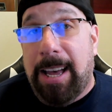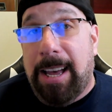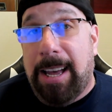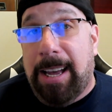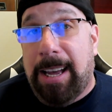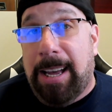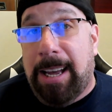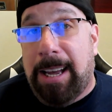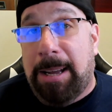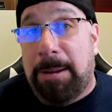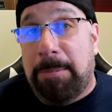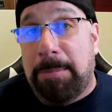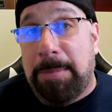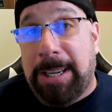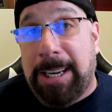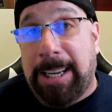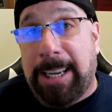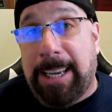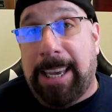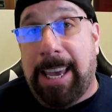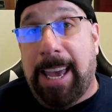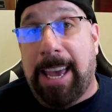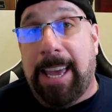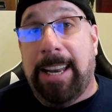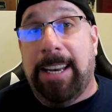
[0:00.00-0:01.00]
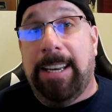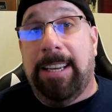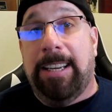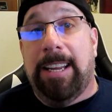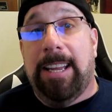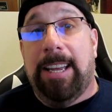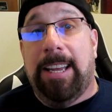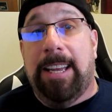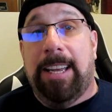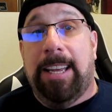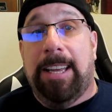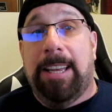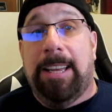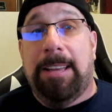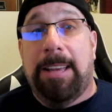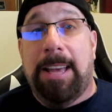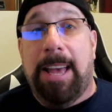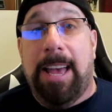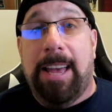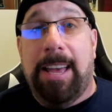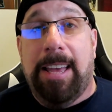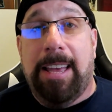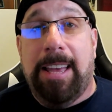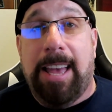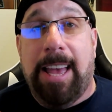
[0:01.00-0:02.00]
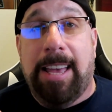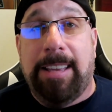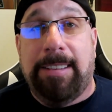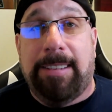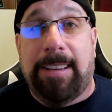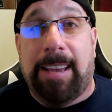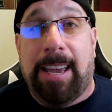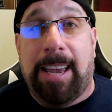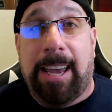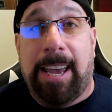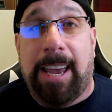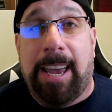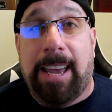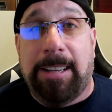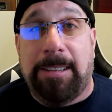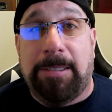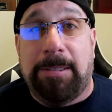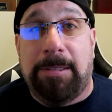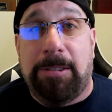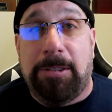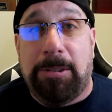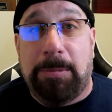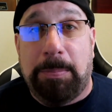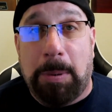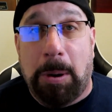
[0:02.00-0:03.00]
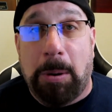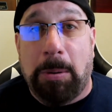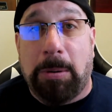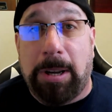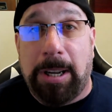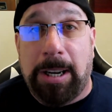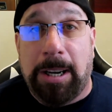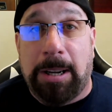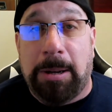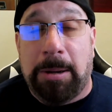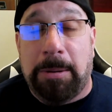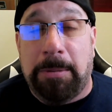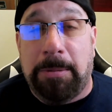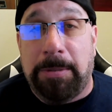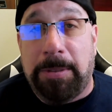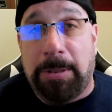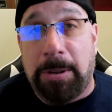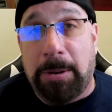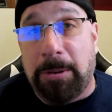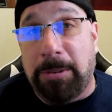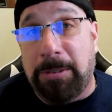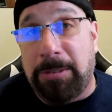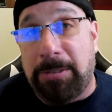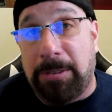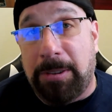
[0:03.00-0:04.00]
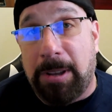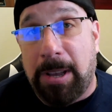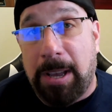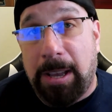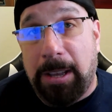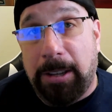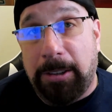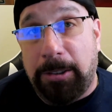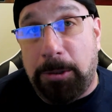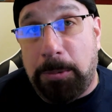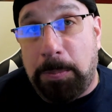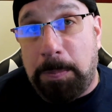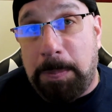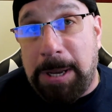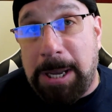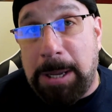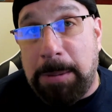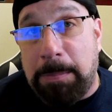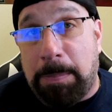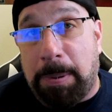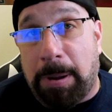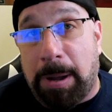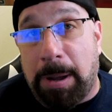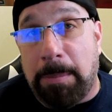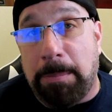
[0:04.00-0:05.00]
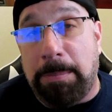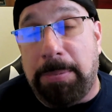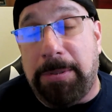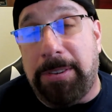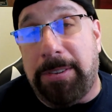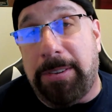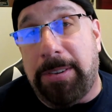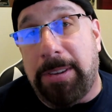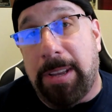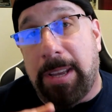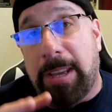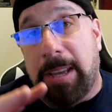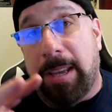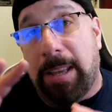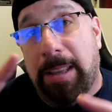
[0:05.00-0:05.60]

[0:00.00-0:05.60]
And again, as I had spoken of, those speed bumps